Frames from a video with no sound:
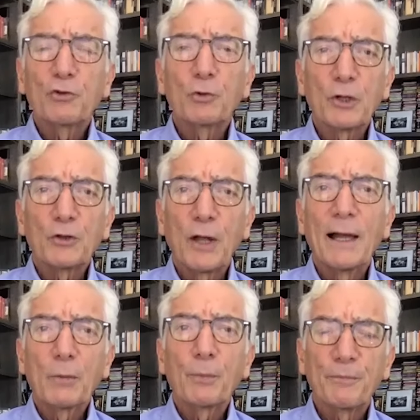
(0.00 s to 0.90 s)
who are going to
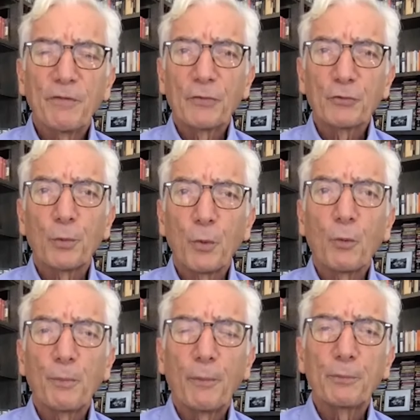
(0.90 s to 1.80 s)
help vulnerable
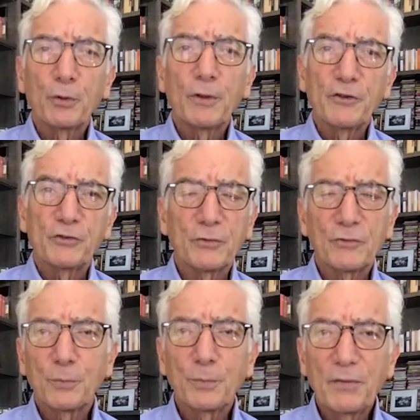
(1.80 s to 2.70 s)
populations,
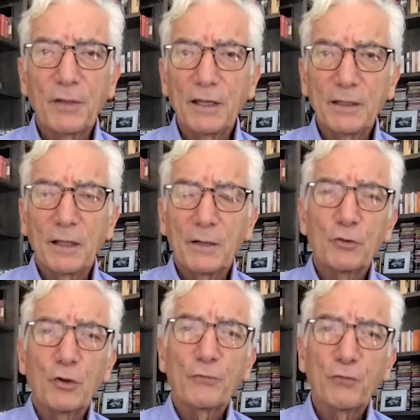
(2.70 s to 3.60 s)
be they
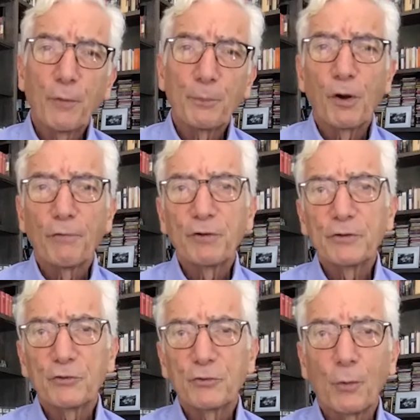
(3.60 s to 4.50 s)

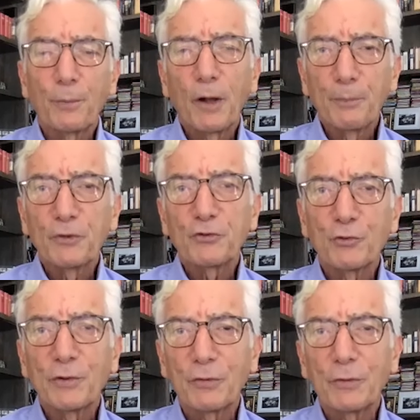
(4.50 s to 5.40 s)
not-for-profits or
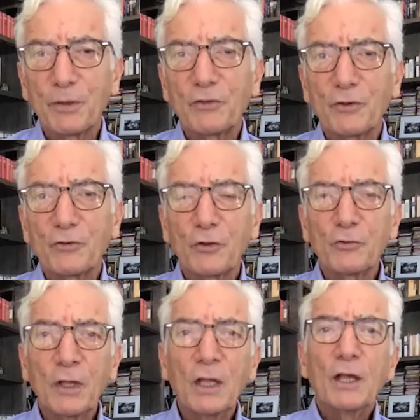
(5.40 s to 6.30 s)
purpose-driven
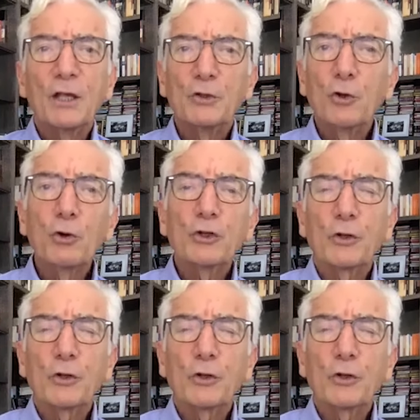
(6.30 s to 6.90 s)
businesses. You're going